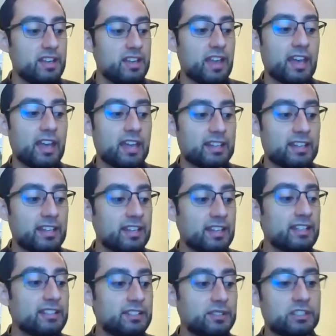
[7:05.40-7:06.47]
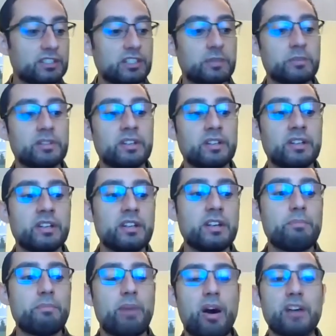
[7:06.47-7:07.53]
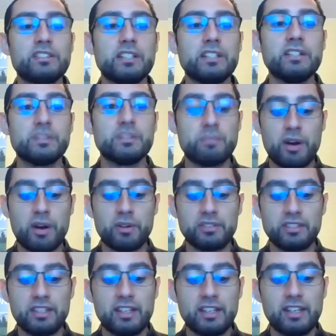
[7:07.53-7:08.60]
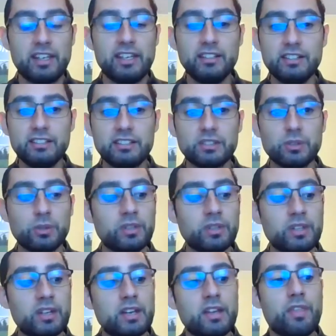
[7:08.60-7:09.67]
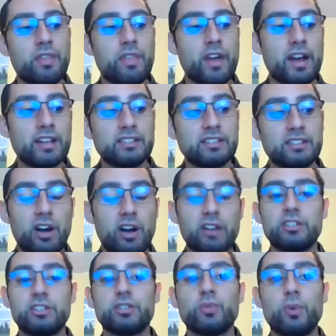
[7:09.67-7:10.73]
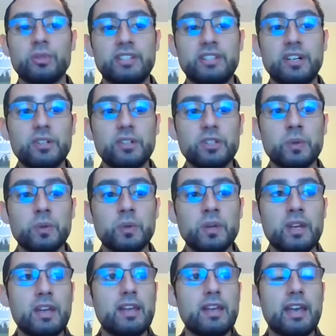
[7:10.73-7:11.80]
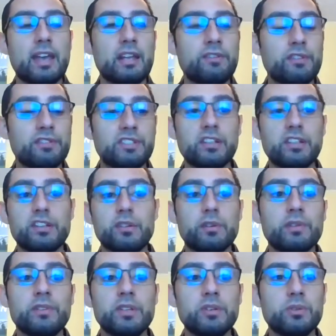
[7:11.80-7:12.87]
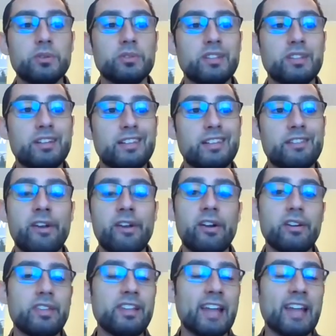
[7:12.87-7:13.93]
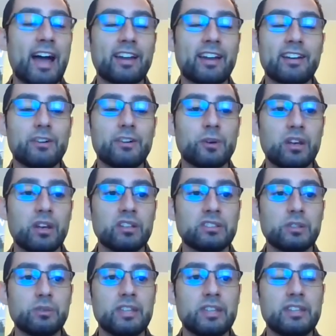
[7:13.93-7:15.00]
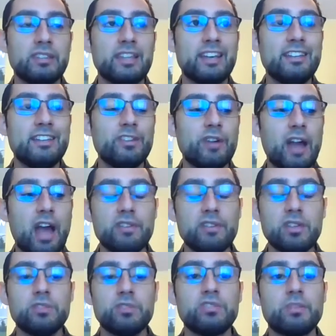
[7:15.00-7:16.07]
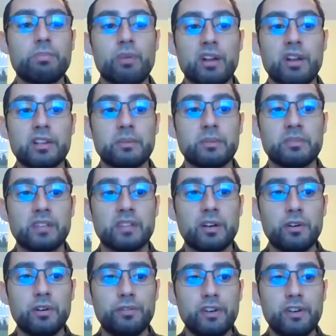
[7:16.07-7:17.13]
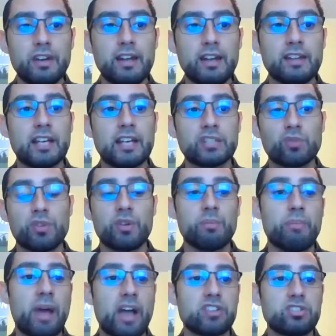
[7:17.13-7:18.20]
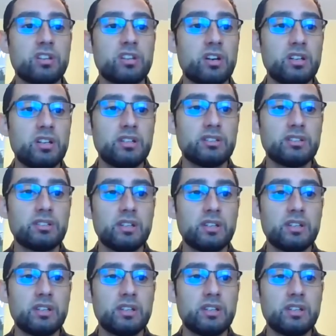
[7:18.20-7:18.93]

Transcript: and get into some of the positives about Heal N Soothe that doctors won't tell you. And if you've seen other reviews, they lack. Okay, so they either haven't used the product themselves, and that's why they're bashing on it,